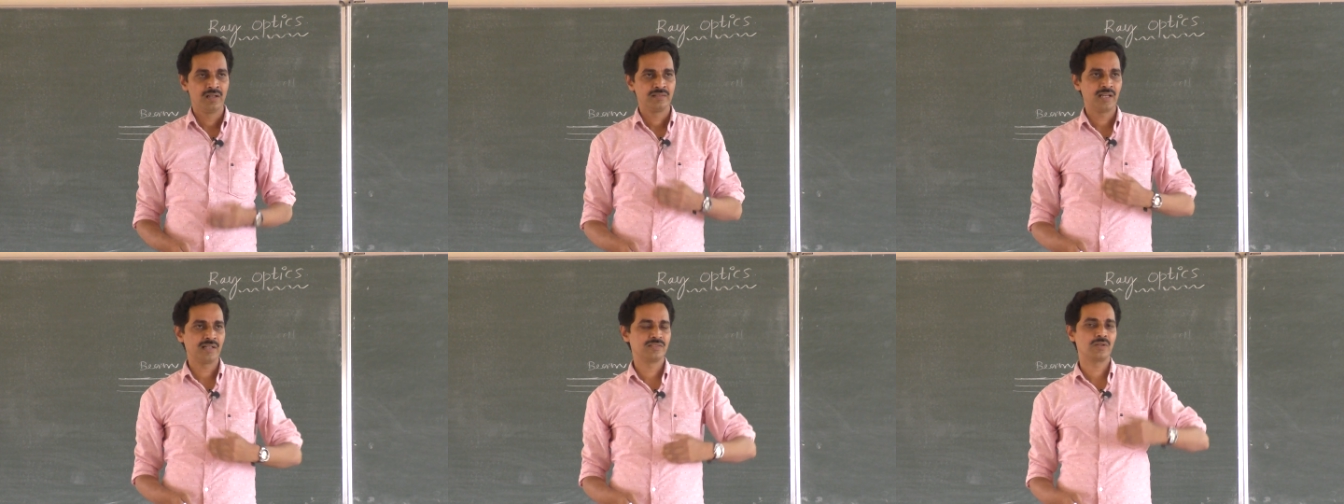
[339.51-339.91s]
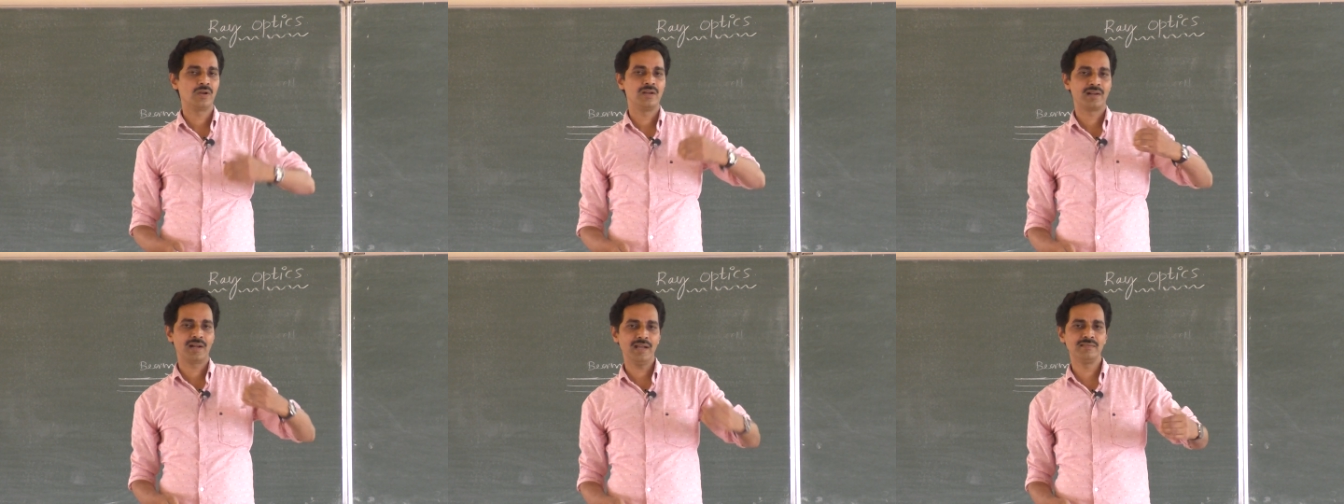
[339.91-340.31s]
that is
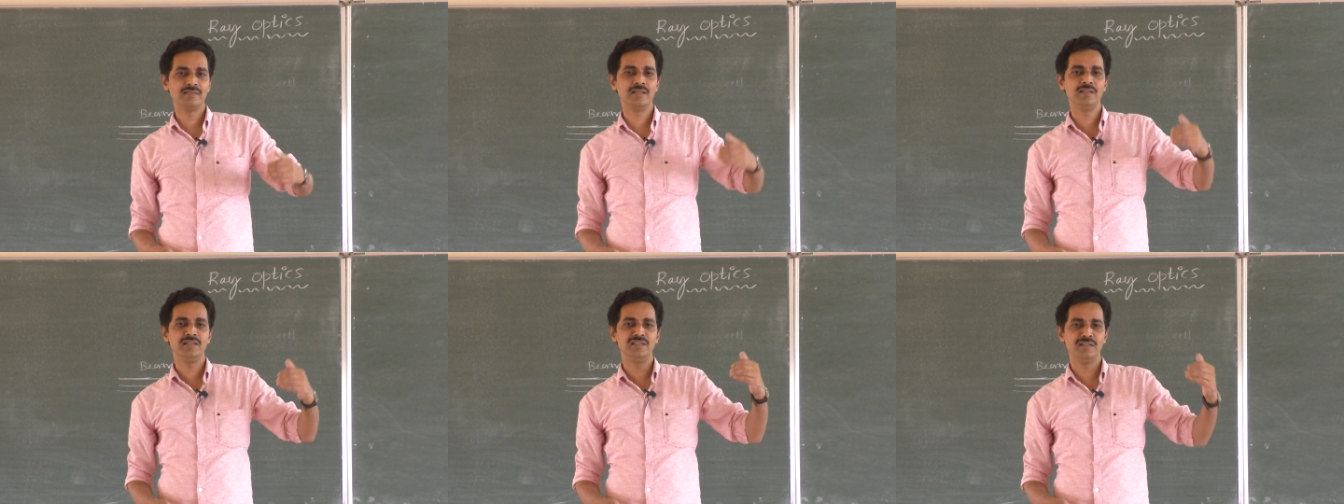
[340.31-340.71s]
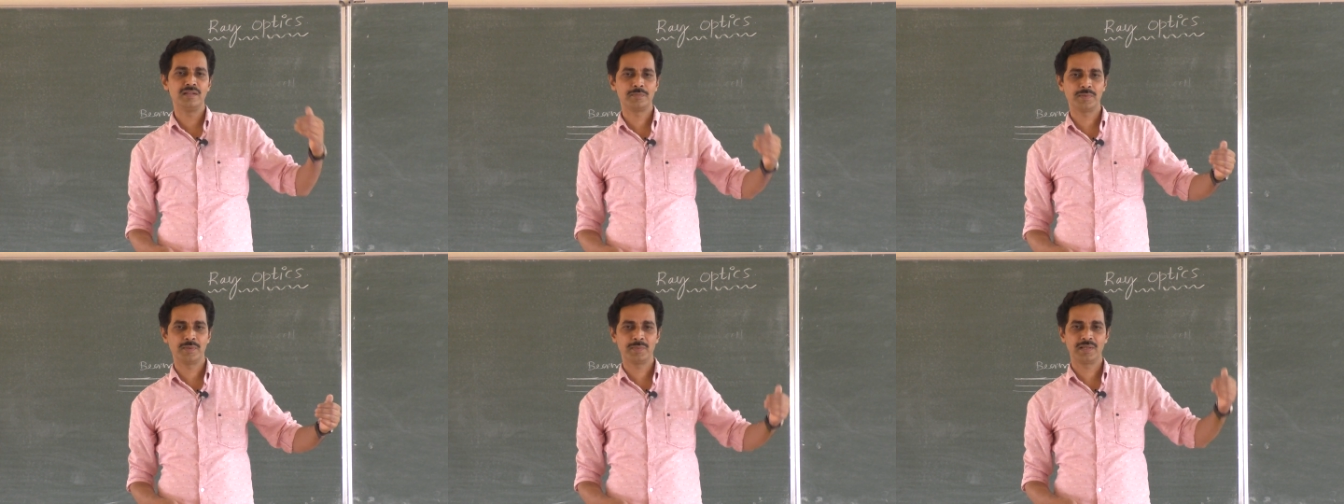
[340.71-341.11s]
called rectilinear
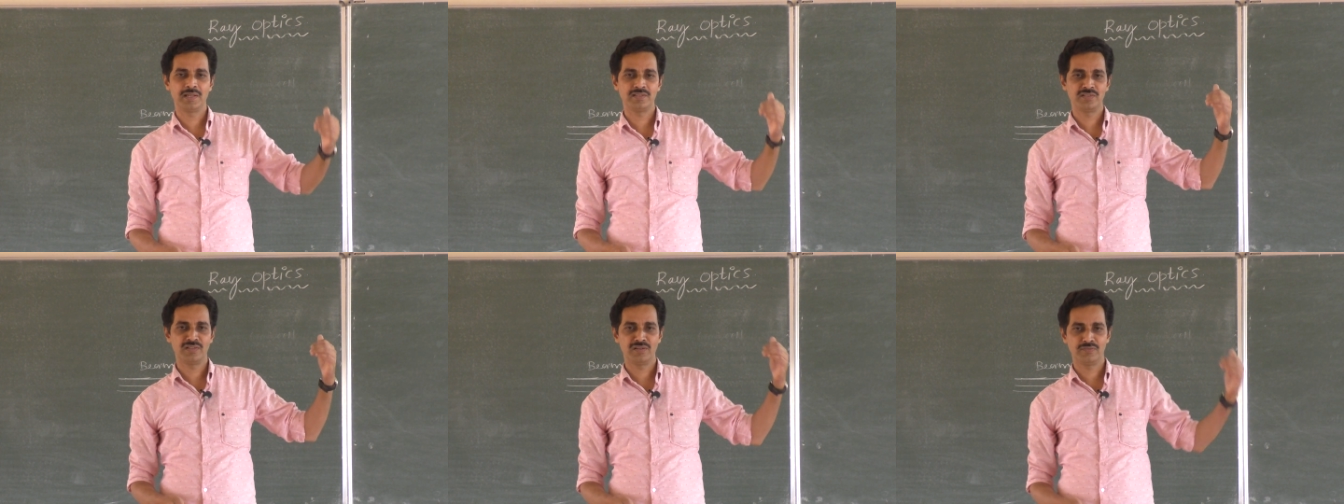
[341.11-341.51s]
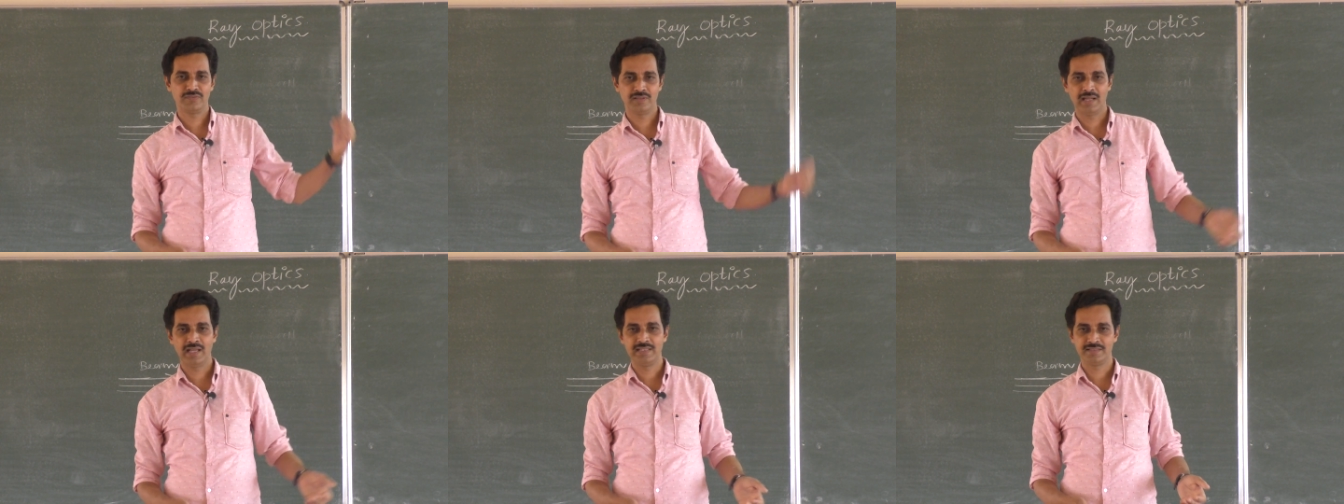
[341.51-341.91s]
propagation of
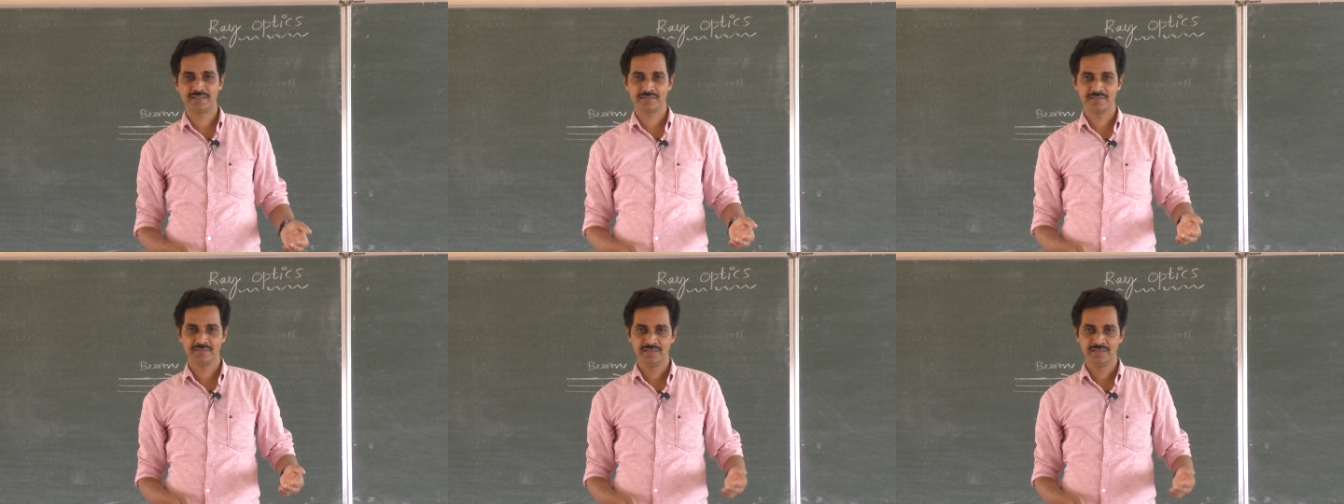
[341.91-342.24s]
light.